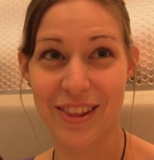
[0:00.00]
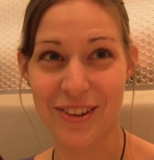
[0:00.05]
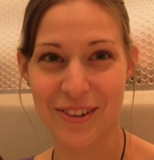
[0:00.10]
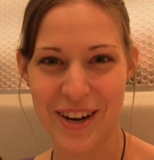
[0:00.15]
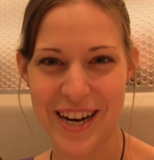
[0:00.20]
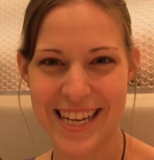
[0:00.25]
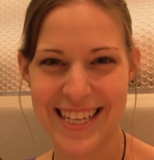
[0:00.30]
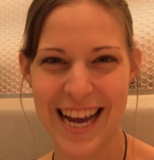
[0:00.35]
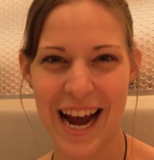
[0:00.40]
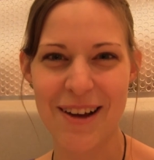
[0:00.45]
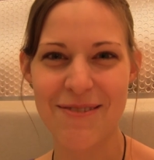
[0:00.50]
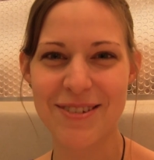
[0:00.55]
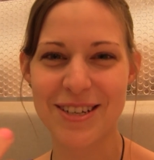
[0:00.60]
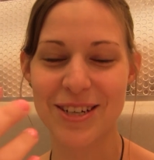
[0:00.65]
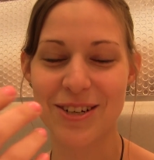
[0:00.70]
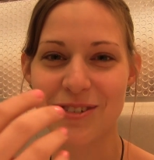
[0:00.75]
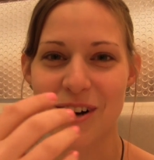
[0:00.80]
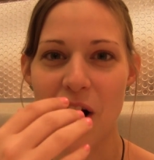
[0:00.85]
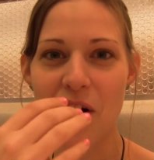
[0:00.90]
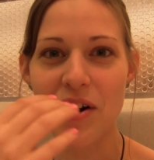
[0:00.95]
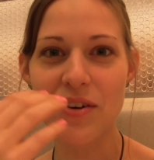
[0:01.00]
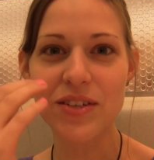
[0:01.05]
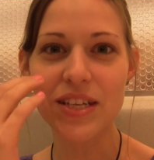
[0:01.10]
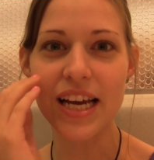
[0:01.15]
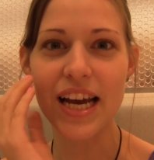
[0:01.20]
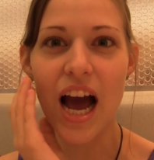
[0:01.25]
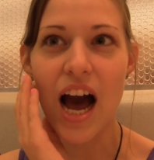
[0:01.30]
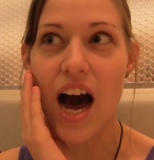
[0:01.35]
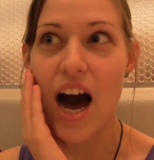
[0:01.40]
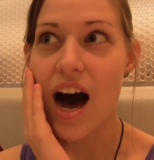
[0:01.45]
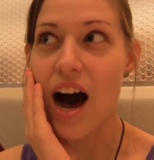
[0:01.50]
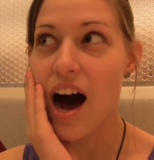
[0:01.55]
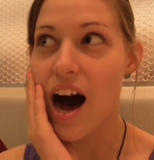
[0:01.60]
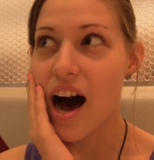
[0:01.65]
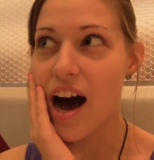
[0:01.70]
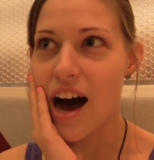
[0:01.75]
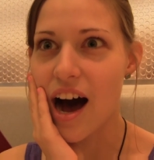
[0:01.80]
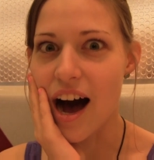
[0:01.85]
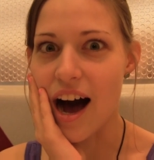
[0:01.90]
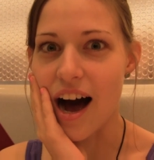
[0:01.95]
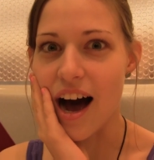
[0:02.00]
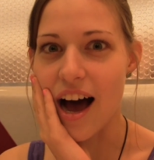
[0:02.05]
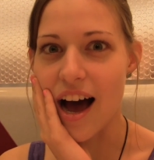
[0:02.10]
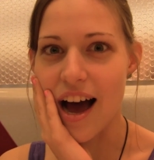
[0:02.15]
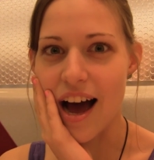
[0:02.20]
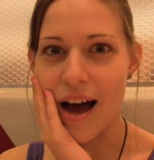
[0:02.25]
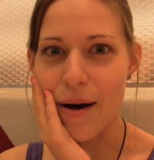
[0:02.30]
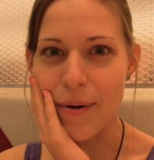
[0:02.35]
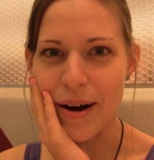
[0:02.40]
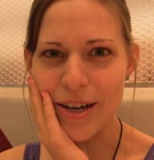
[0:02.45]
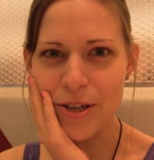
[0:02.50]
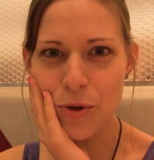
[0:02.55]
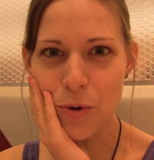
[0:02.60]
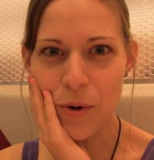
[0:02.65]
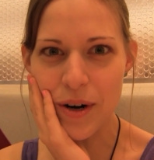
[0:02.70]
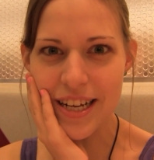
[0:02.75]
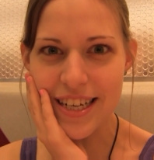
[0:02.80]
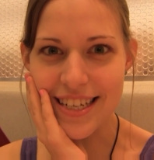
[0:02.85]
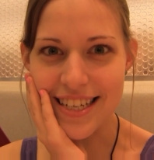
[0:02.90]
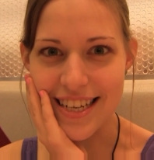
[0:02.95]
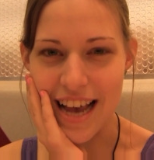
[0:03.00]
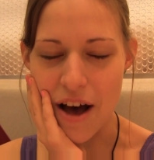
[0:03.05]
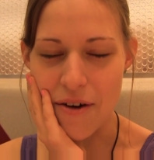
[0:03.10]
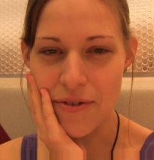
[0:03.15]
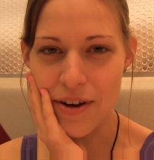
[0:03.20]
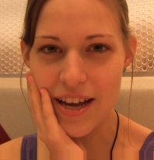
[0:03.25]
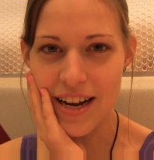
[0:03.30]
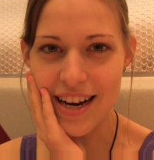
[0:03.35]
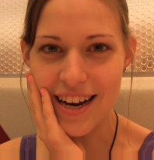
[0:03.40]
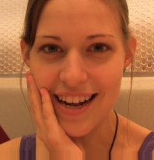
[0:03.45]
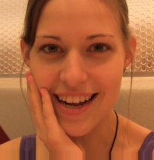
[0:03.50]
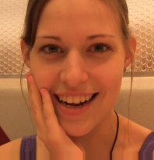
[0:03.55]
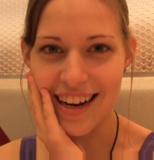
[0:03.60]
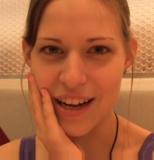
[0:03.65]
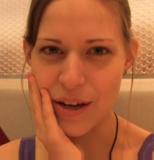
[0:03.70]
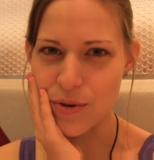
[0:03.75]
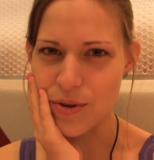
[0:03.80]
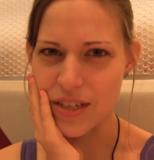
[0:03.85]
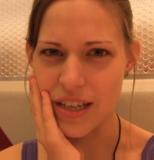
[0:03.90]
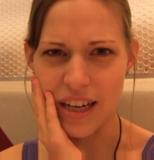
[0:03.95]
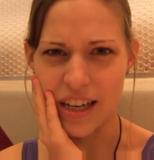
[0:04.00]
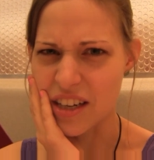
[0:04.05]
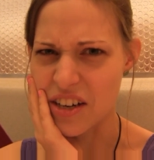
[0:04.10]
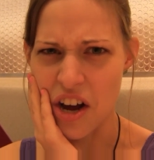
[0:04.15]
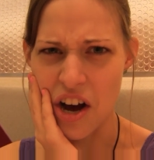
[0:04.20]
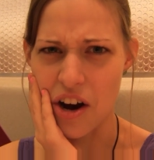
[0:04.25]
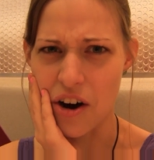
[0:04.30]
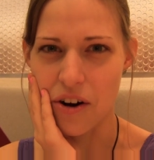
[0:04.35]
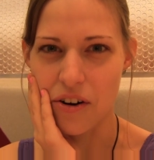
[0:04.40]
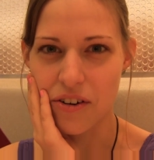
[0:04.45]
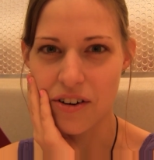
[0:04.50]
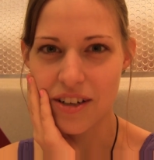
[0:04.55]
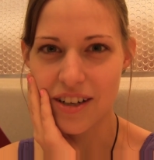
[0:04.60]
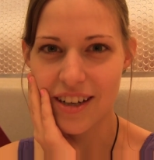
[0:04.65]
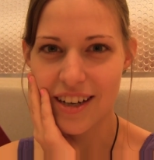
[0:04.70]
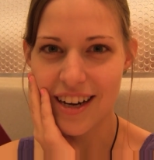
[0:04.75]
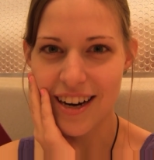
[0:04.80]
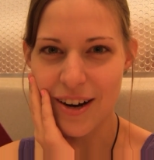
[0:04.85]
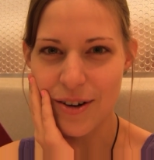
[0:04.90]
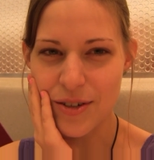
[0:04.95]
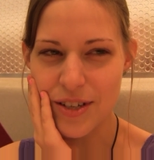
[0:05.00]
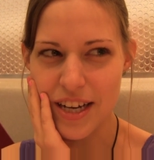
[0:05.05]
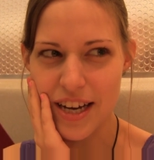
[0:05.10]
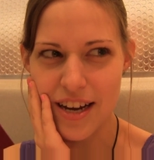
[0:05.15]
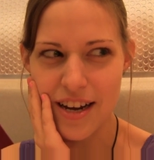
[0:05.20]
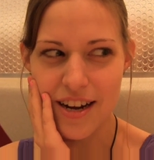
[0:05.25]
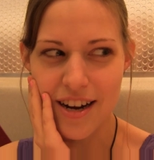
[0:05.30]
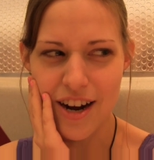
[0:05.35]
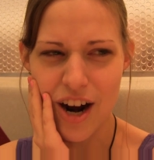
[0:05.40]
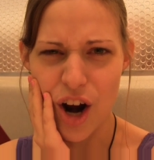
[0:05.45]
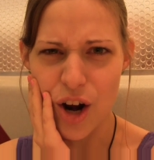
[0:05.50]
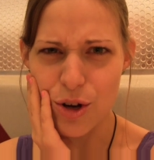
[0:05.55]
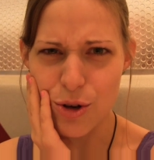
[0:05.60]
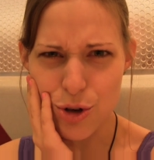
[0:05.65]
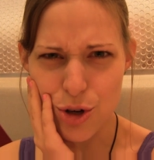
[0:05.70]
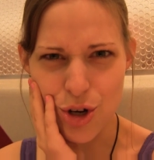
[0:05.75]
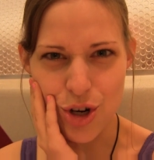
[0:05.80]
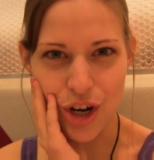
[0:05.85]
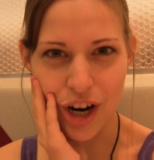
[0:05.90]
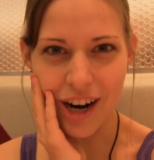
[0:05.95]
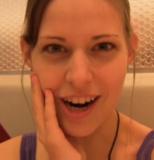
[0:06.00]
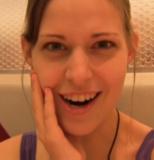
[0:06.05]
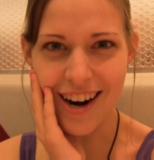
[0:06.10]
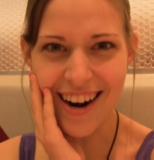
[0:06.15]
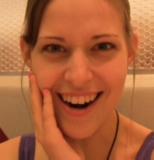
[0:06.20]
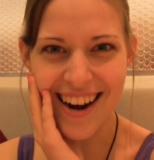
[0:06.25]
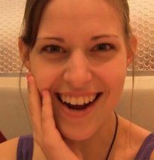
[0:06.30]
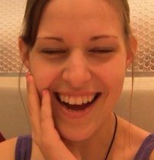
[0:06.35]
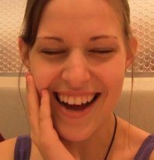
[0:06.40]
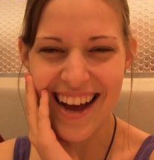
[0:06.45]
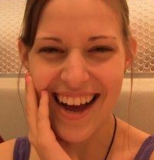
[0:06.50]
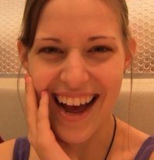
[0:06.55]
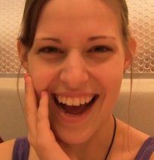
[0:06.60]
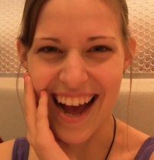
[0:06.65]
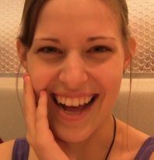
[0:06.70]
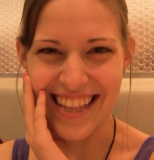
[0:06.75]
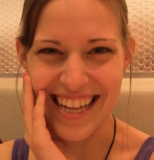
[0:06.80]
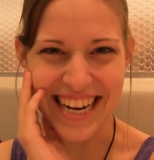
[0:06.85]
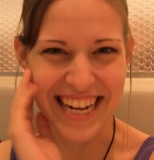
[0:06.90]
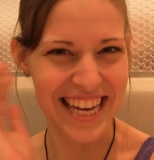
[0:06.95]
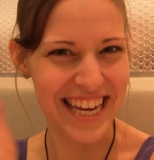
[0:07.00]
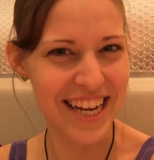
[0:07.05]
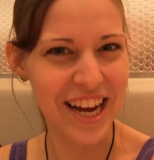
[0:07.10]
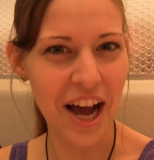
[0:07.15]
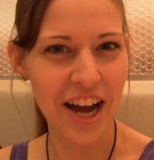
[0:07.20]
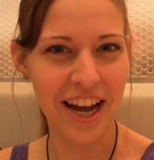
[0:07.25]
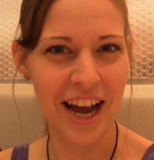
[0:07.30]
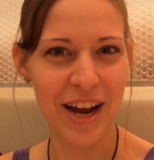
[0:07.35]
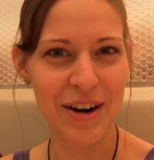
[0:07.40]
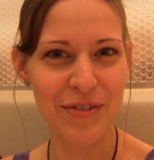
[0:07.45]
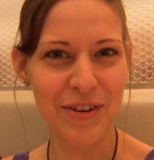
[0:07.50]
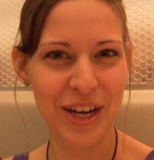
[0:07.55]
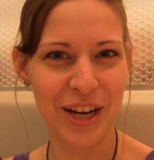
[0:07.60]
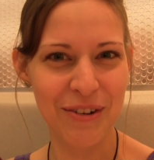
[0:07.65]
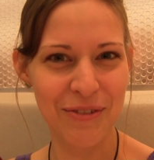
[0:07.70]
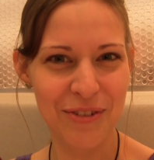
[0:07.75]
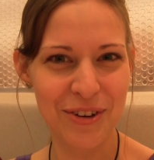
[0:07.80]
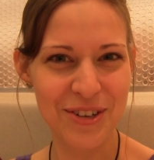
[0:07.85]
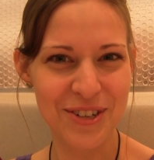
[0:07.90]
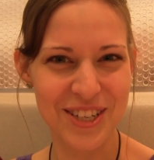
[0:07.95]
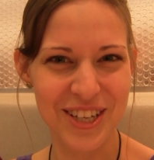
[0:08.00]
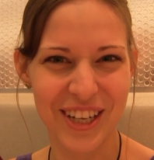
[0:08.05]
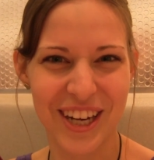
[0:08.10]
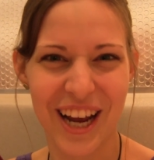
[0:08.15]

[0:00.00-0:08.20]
three times in a row, and I was like, am I 27? He was like, no. He's like, you sure? And then he got kind of a confused